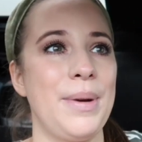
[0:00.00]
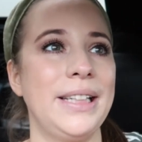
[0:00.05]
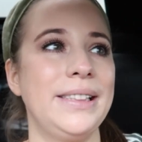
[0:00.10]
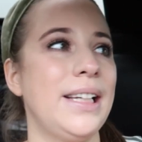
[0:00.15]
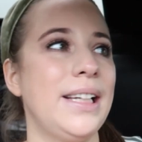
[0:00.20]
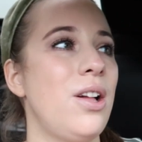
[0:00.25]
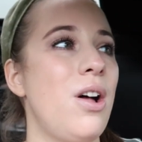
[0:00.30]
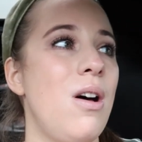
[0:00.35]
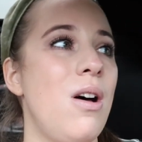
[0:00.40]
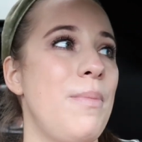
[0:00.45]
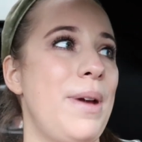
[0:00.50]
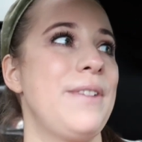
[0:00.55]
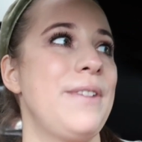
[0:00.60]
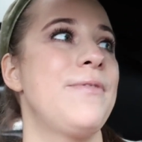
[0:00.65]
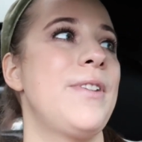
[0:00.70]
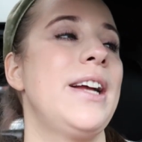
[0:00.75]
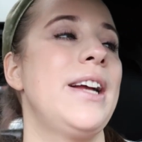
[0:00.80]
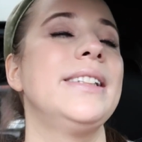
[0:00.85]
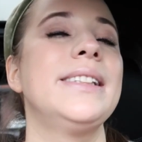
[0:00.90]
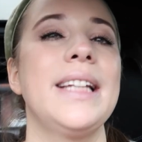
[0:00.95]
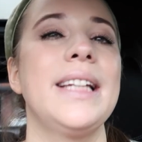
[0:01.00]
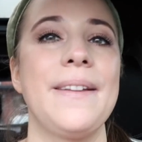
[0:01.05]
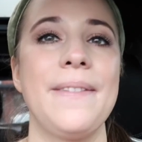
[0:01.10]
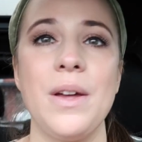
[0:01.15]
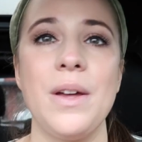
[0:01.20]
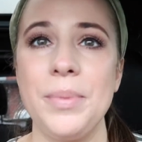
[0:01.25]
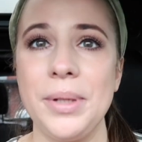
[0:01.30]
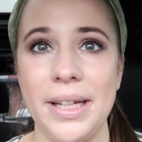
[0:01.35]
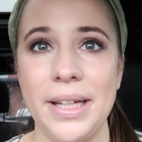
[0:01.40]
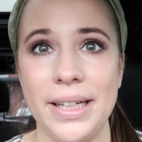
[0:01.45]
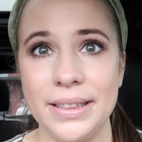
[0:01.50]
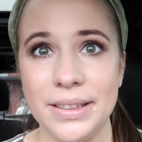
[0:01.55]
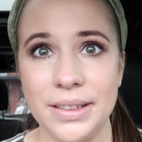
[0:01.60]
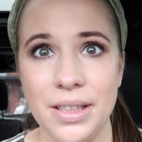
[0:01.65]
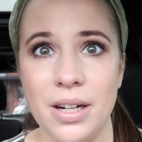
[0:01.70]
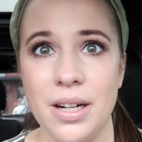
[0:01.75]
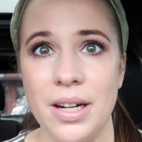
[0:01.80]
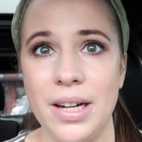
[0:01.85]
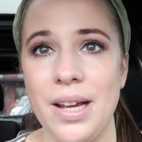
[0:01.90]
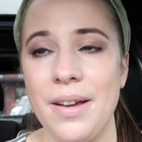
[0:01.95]
I tell all my friends, like they'll be like,
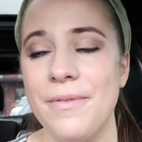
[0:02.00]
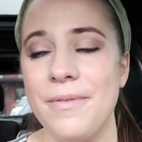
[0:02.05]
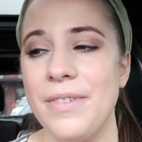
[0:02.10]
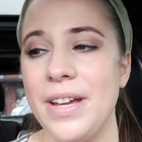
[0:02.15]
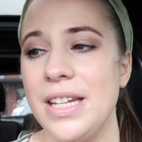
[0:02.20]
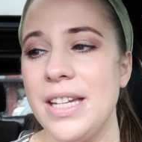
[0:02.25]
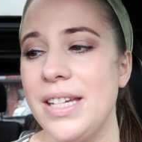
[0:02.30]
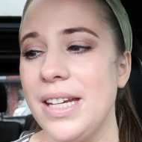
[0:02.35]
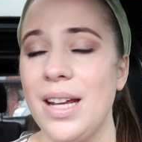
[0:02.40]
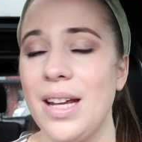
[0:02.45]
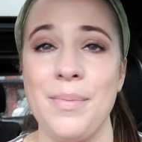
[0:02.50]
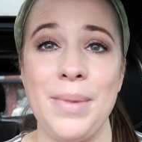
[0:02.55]
sorry, I'm venting.